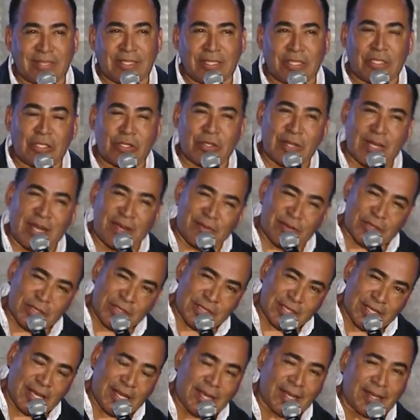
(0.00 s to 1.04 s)
you're never
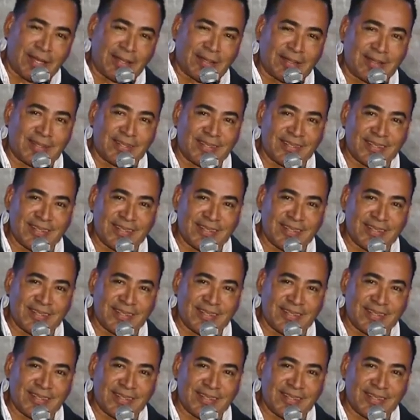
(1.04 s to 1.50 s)
done